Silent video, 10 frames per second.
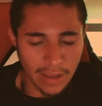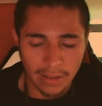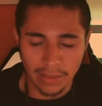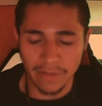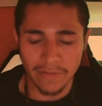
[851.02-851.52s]

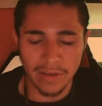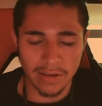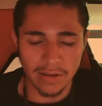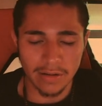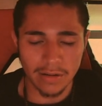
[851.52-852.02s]

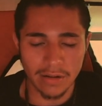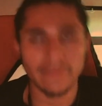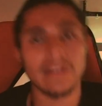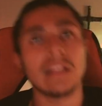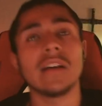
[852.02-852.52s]
loving,
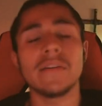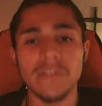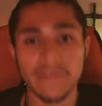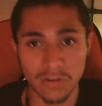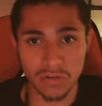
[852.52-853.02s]
love
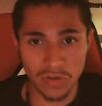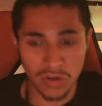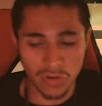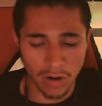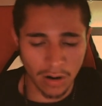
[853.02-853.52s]
you for who
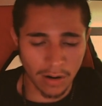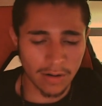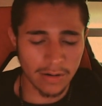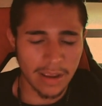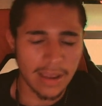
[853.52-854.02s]
you
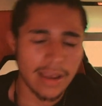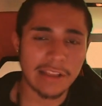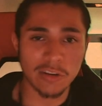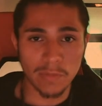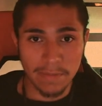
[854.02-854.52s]
are,
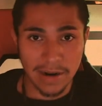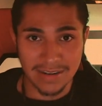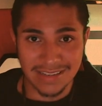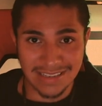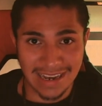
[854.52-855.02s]
and they'll be by
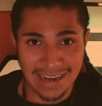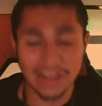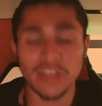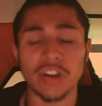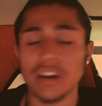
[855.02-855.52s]
your
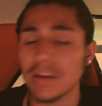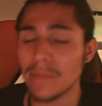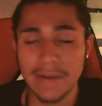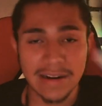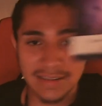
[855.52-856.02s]
side. They're gonna be by your